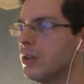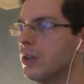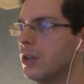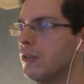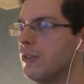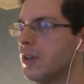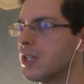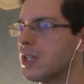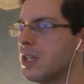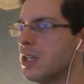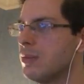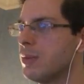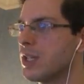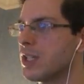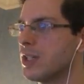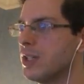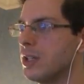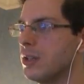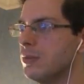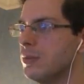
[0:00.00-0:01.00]
If I see them, I
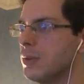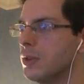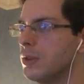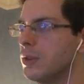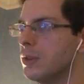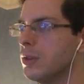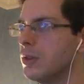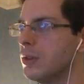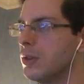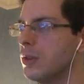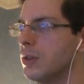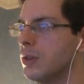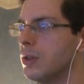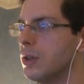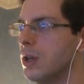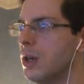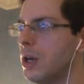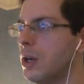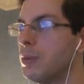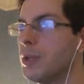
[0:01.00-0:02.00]
see them.
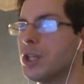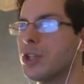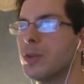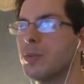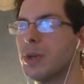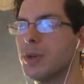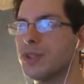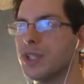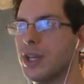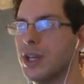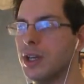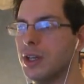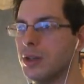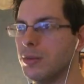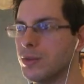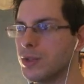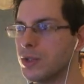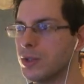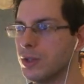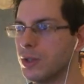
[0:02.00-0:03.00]
Oh, but I should be able to hear
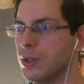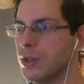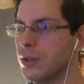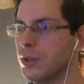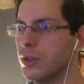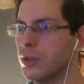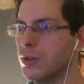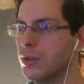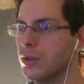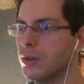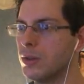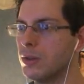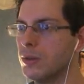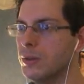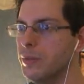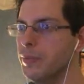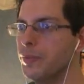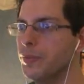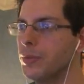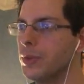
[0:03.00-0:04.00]
them, shouldn't
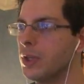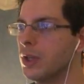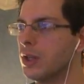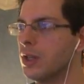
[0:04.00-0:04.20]
I?